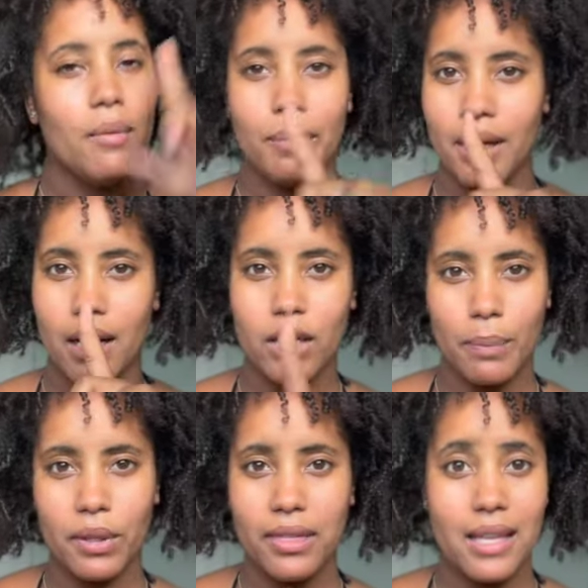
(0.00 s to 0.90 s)
but a
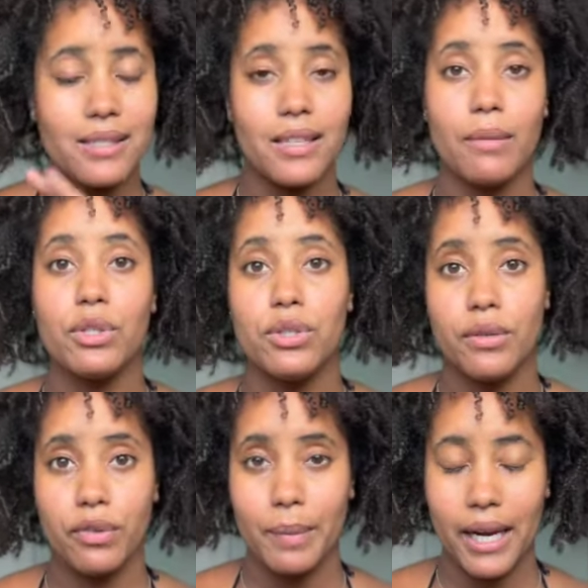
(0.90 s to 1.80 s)
couple of things that I'm using
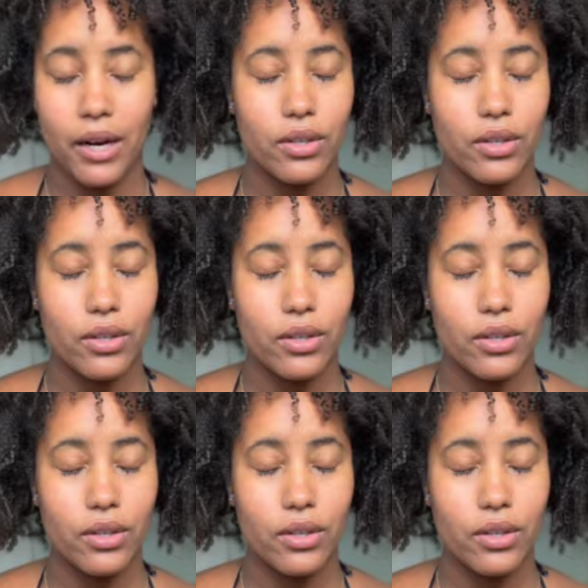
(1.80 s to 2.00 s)
for my hair.